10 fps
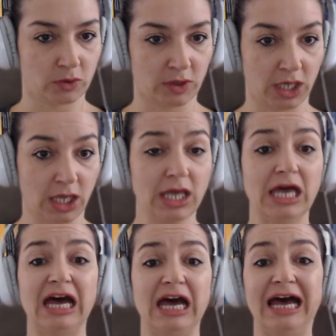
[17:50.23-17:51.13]
Okay,
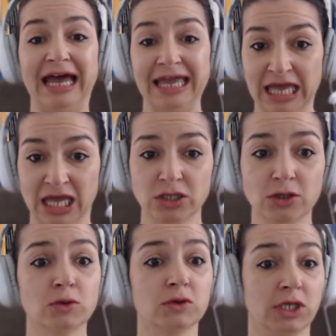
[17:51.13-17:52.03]
again, you
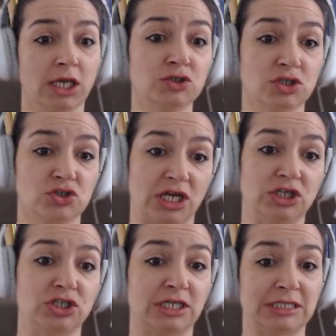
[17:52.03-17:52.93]
could here just
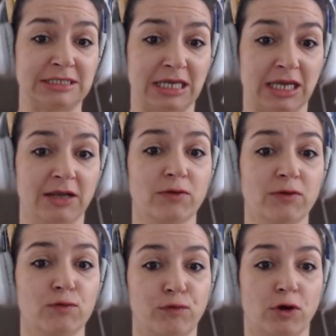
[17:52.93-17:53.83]
change it and say
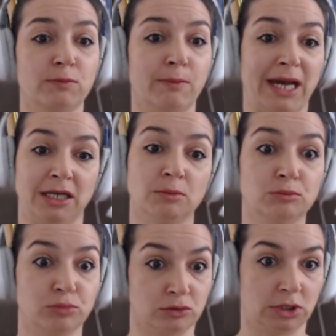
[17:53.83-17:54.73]
von meinem
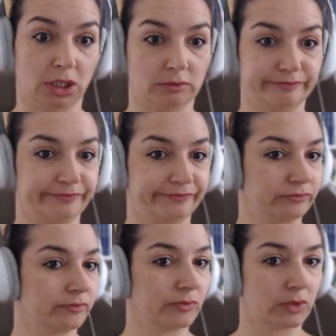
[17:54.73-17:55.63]
Bruder.
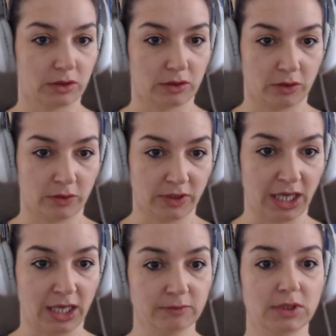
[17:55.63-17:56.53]

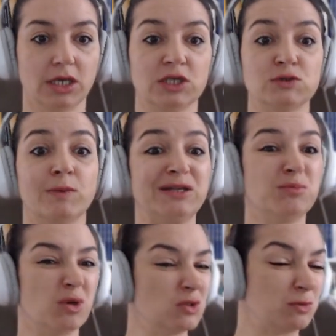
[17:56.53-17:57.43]
Okay, it's what
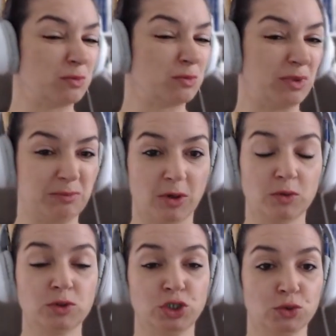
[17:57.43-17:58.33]
most people
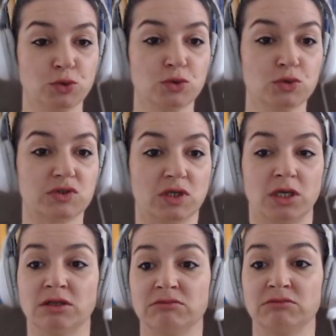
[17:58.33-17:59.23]
use
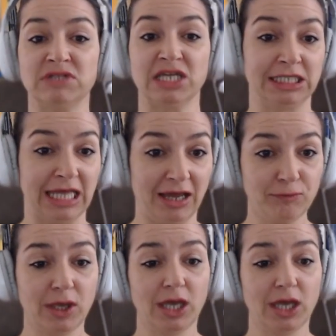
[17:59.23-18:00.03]
in daily life,